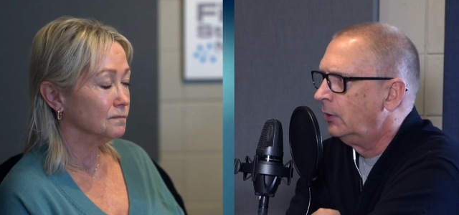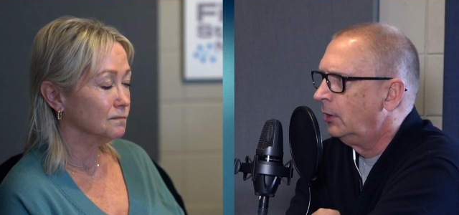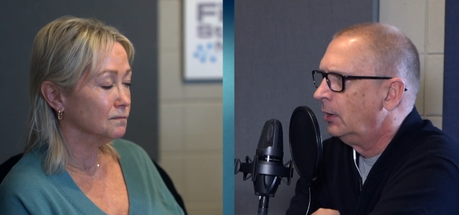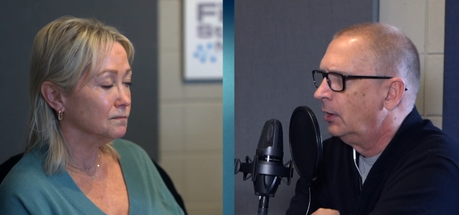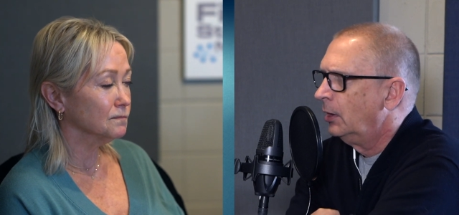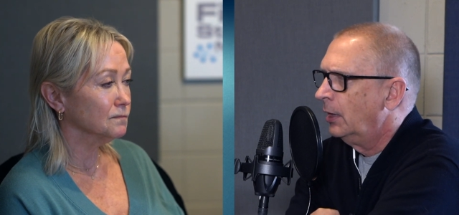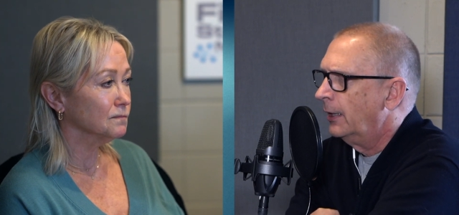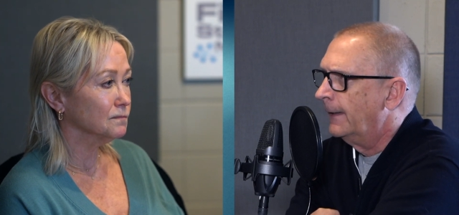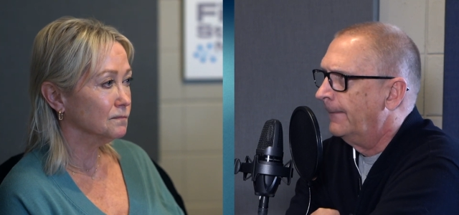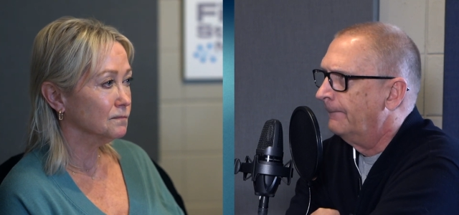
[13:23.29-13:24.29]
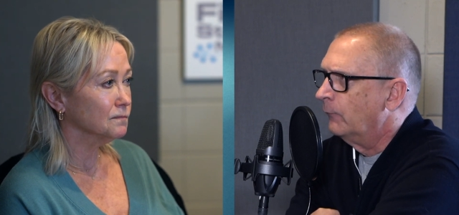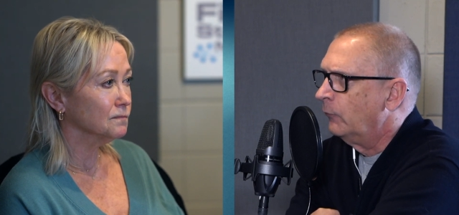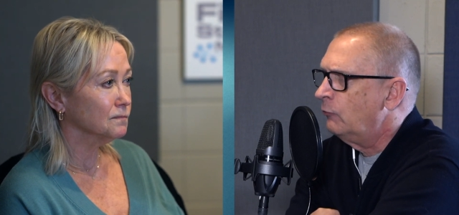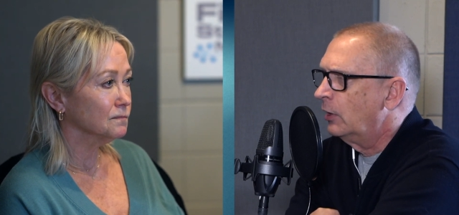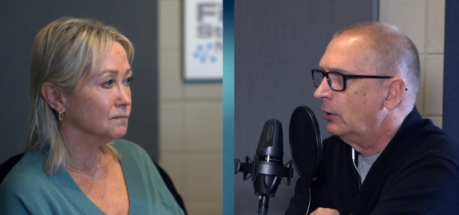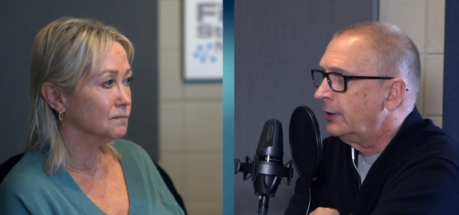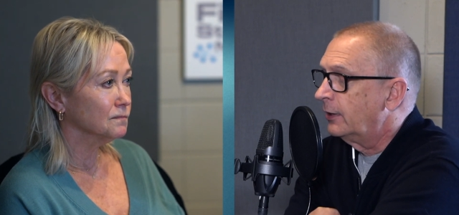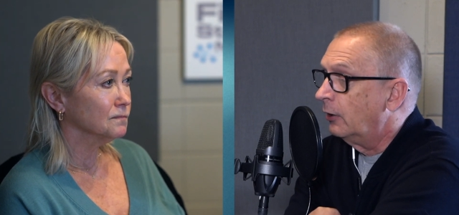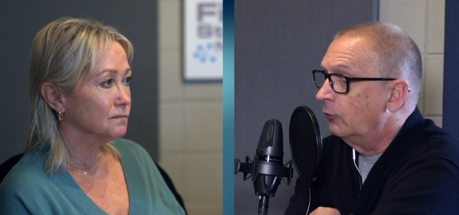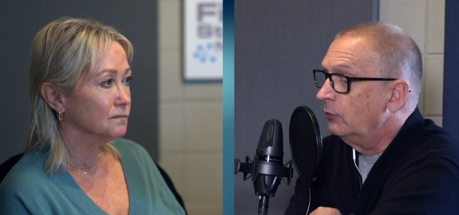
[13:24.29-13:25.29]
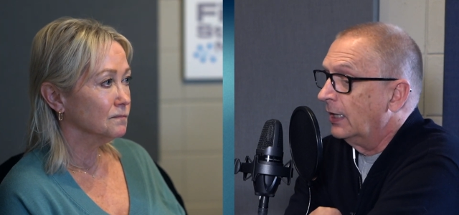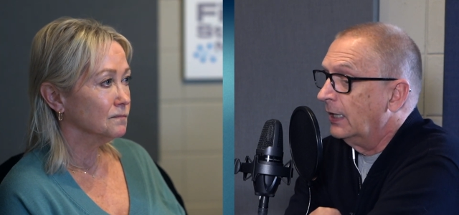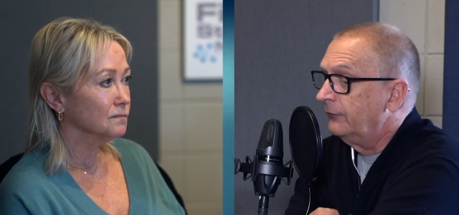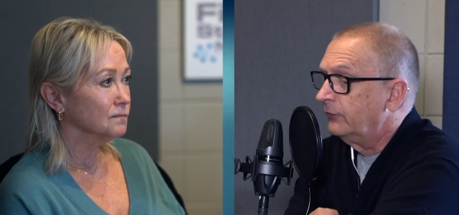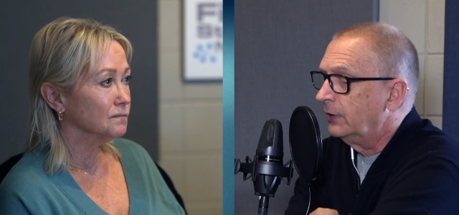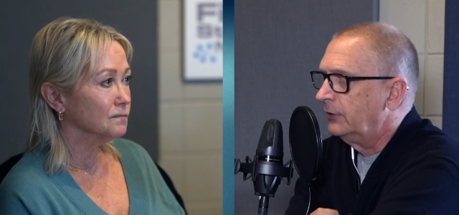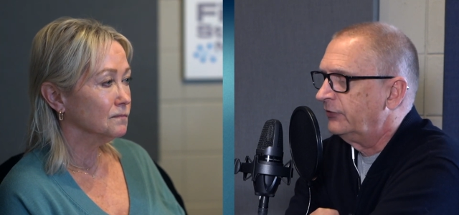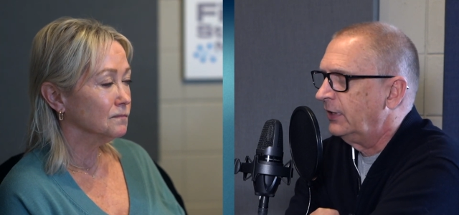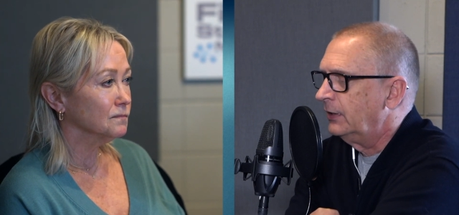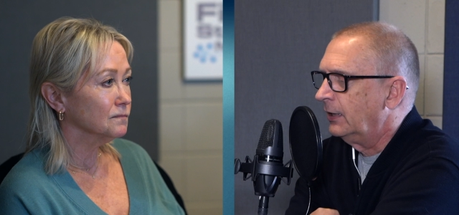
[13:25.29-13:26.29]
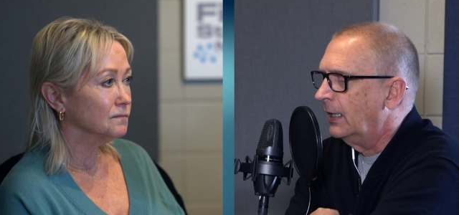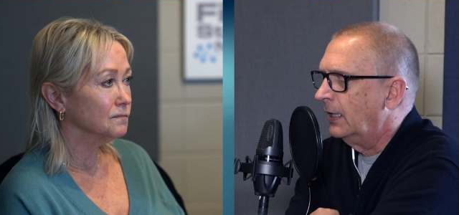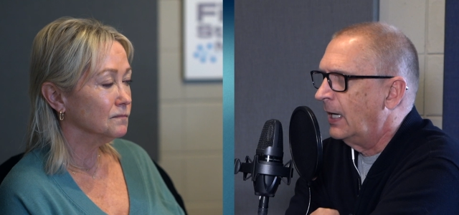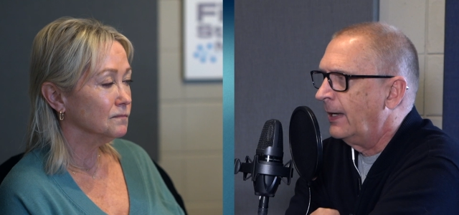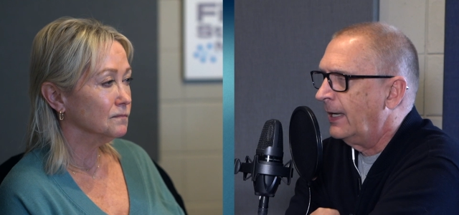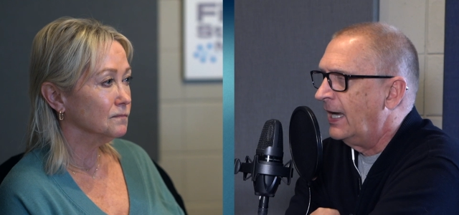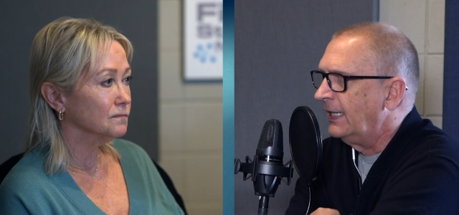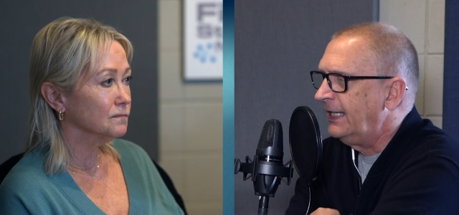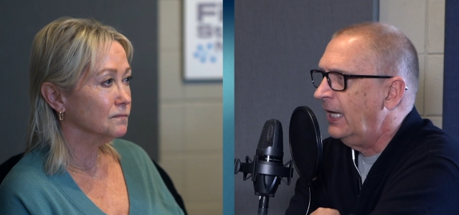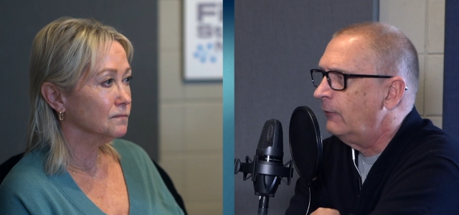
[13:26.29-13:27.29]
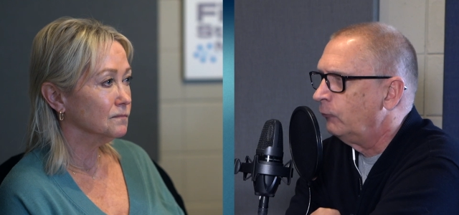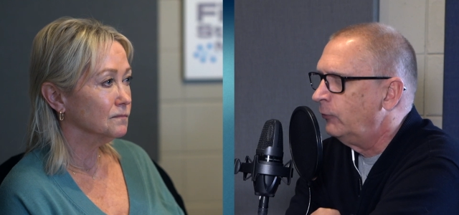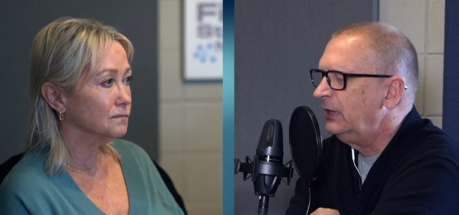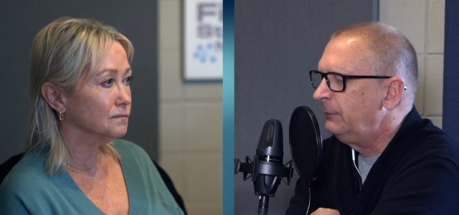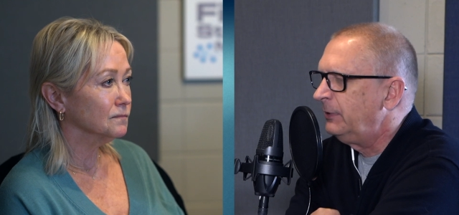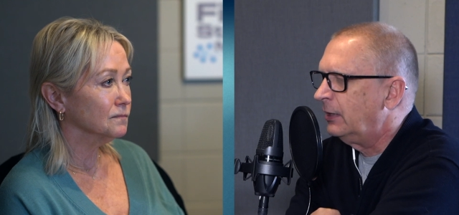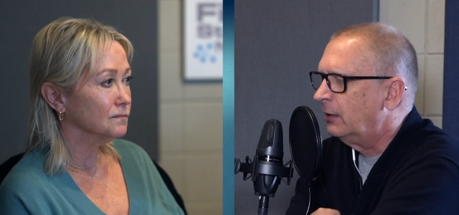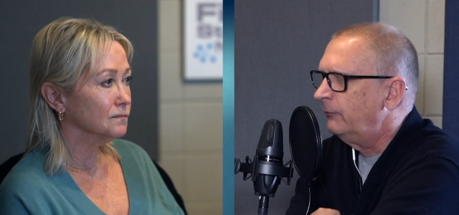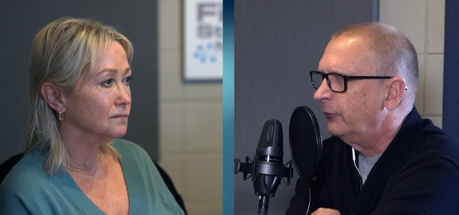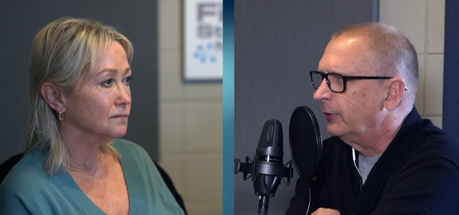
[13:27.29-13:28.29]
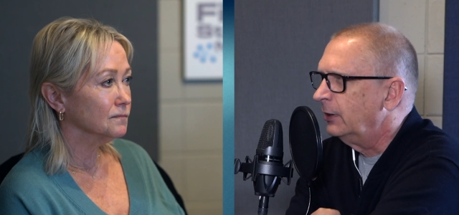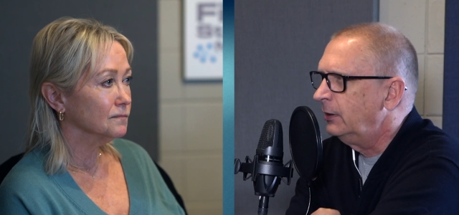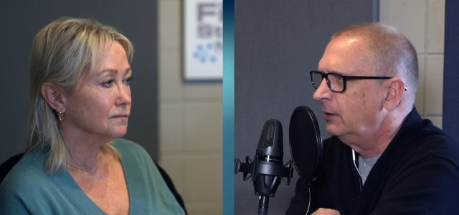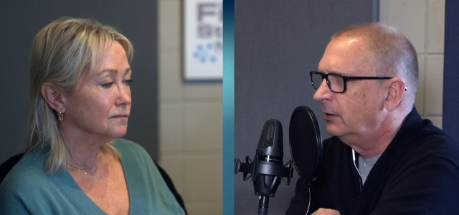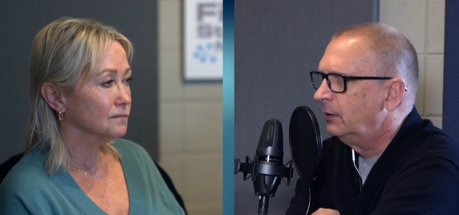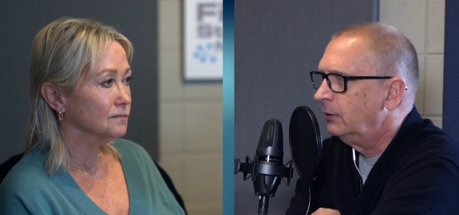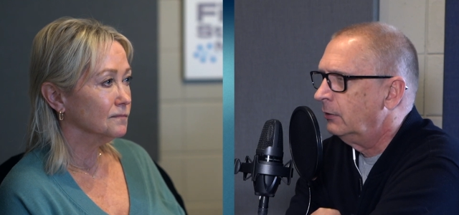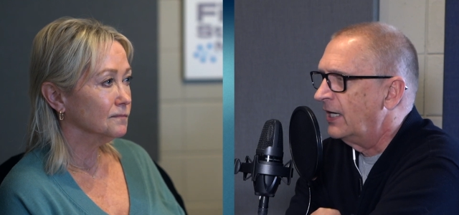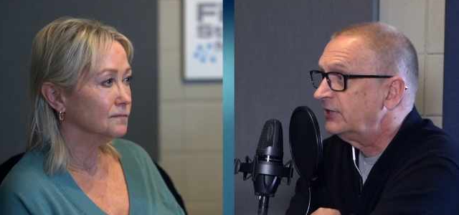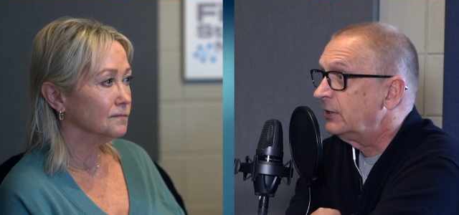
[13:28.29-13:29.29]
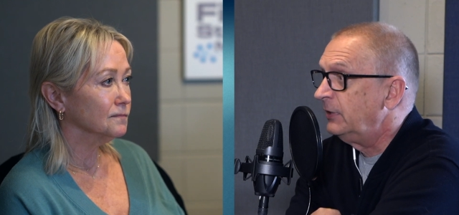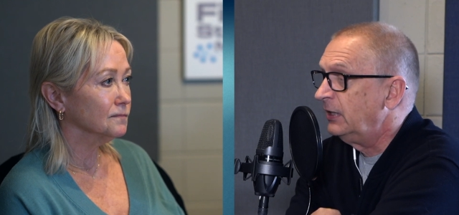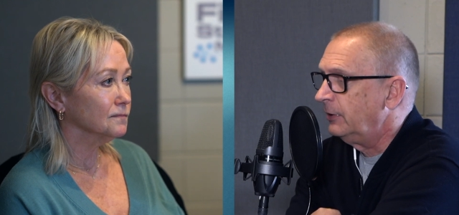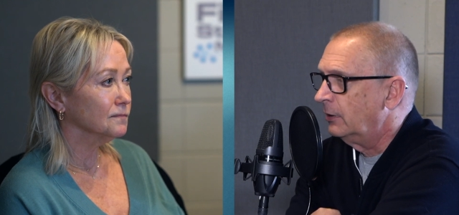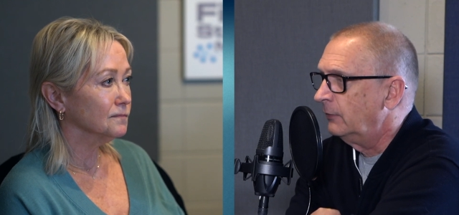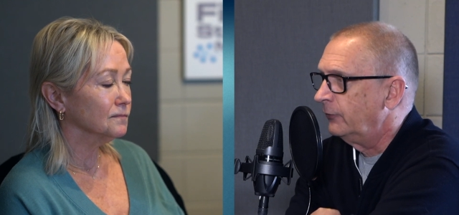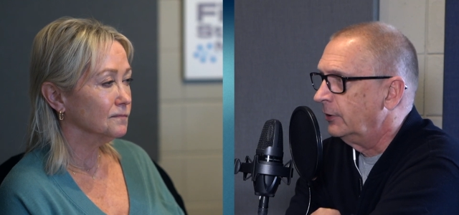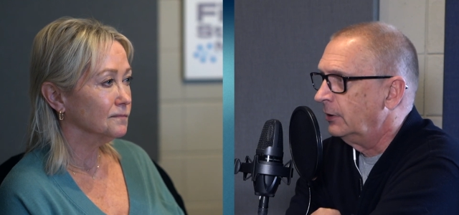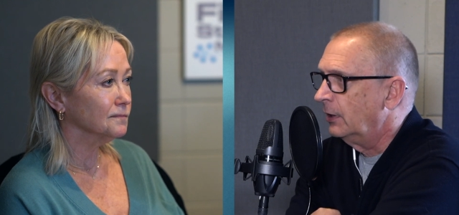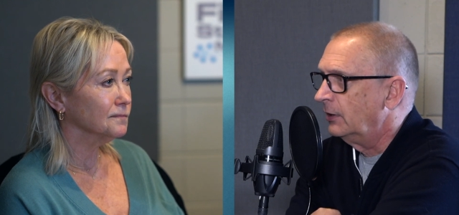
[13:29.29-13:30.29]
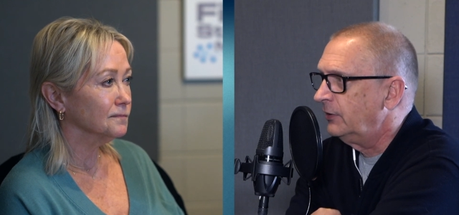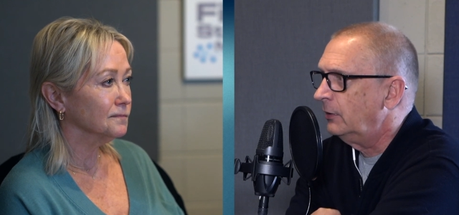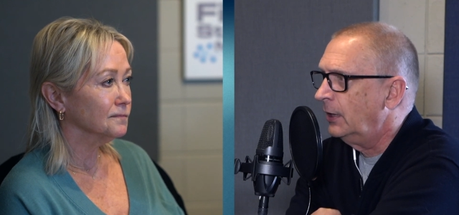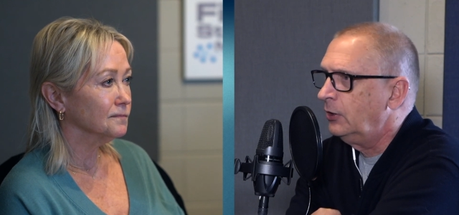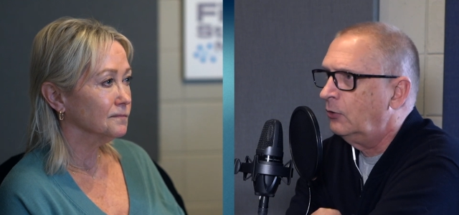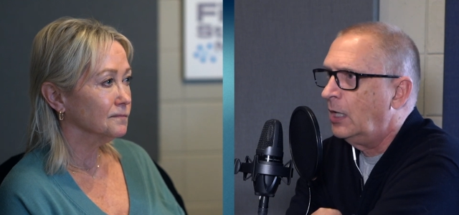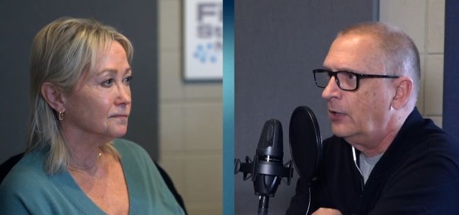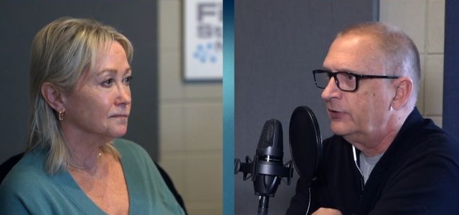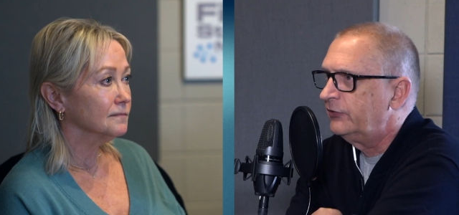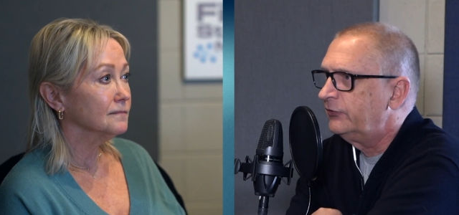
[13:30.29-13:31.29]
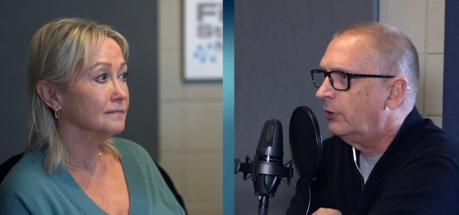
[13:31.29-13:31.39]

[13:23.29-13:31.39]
Speaker 1: Mm-hmm. Um, we want to look at our own lives and say to God, I, I can't really be comforted. You're asking me to be comforted until I know how this is